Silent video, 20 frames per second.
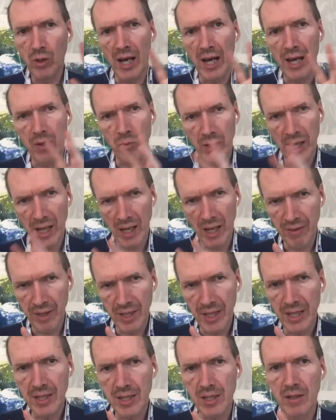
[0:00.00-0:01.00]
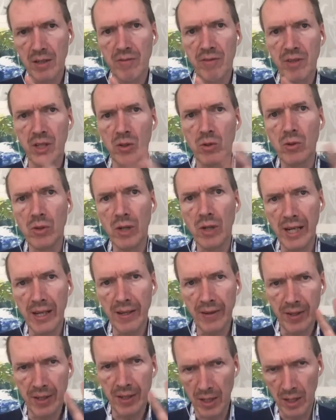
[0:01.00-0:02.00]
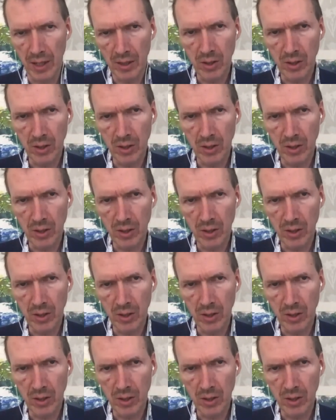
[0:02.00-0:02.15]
and we have an Indian view in